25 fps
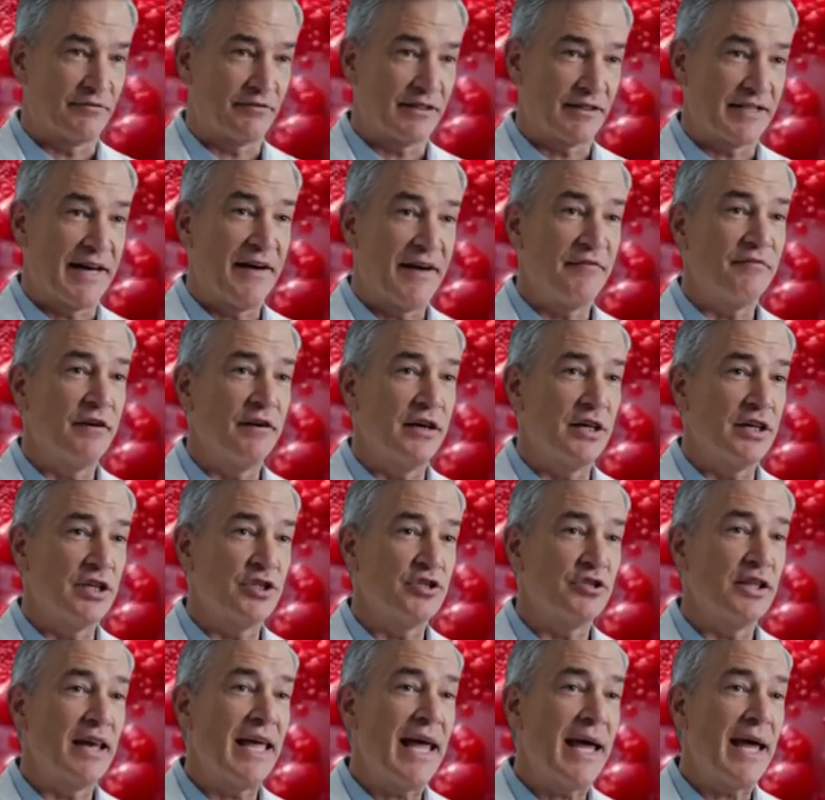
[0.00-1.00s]
that's
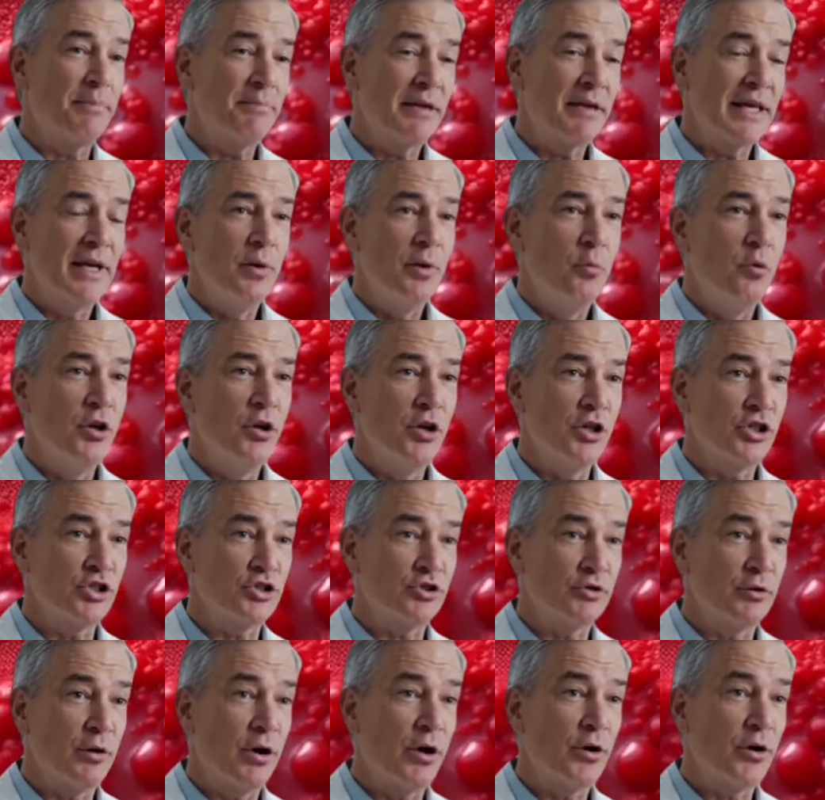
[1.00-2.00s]
biology
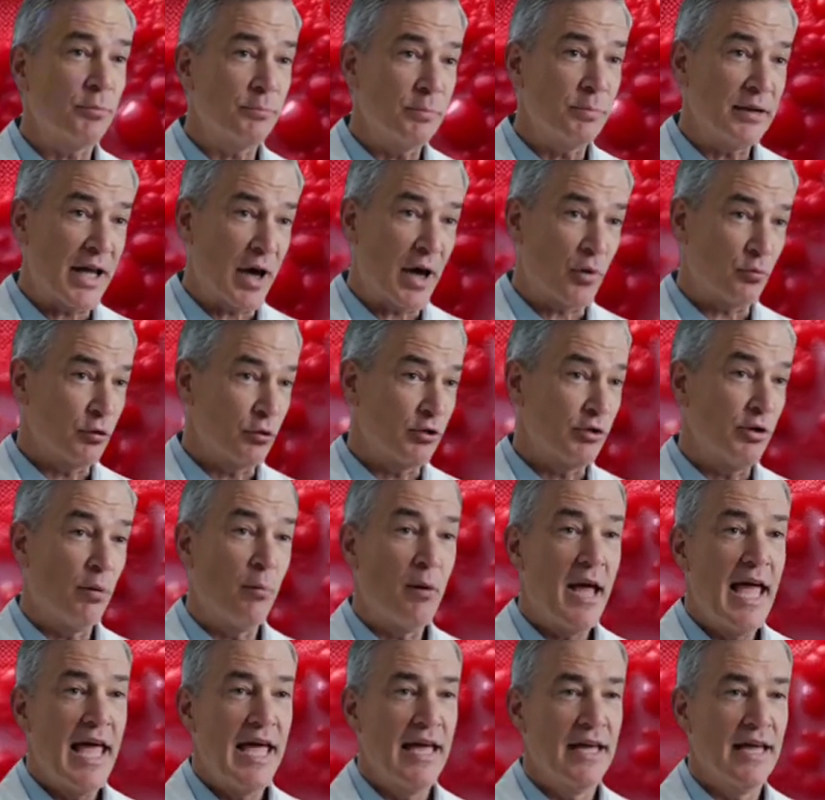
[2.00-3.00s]
responding to
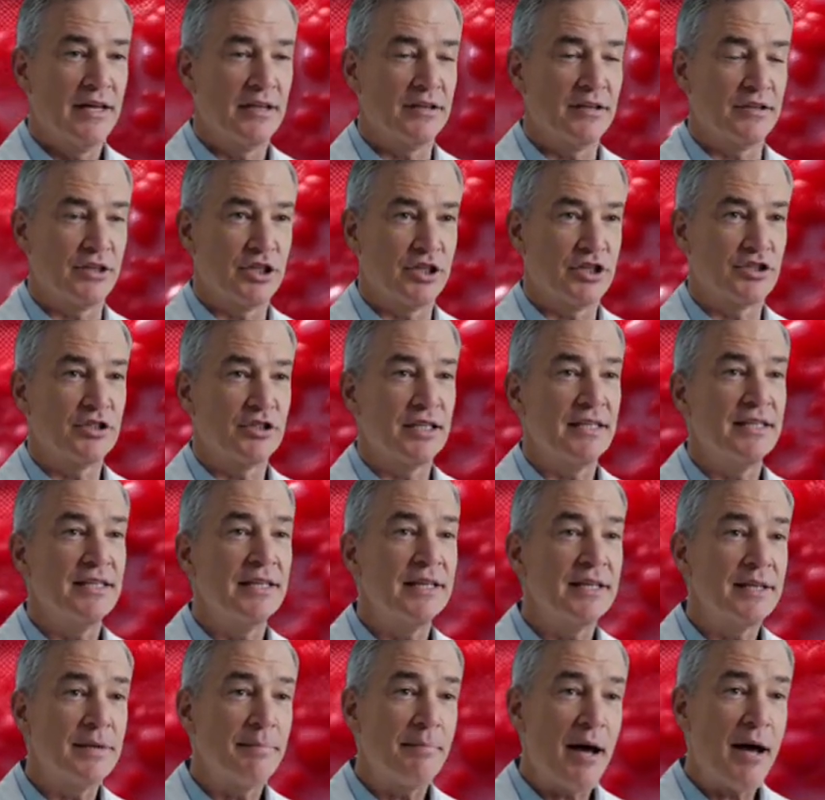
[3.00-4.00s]
alignment. But
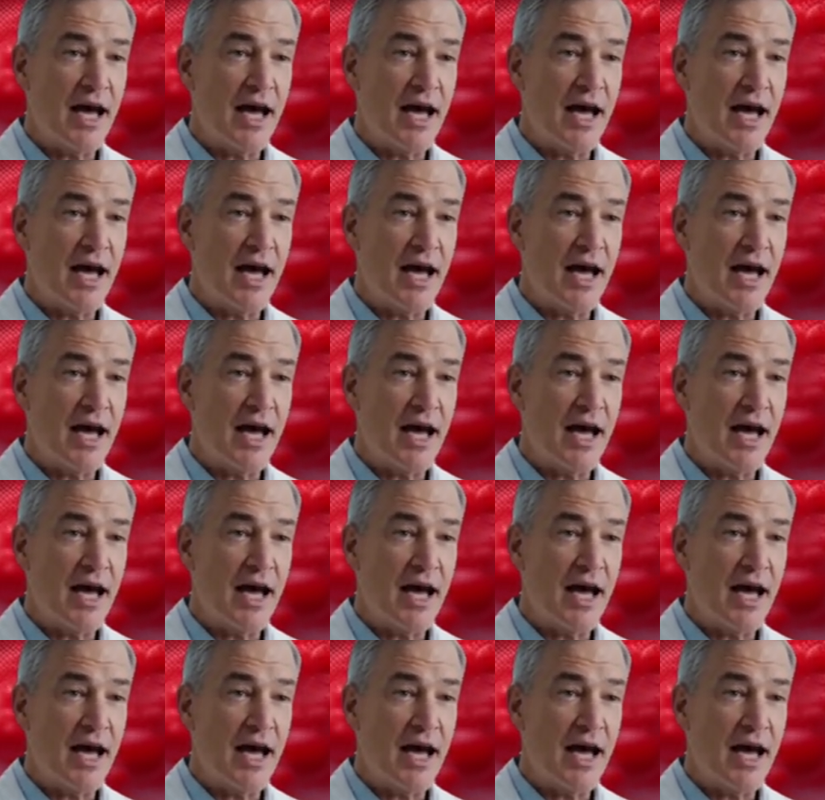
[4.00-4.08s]
awareness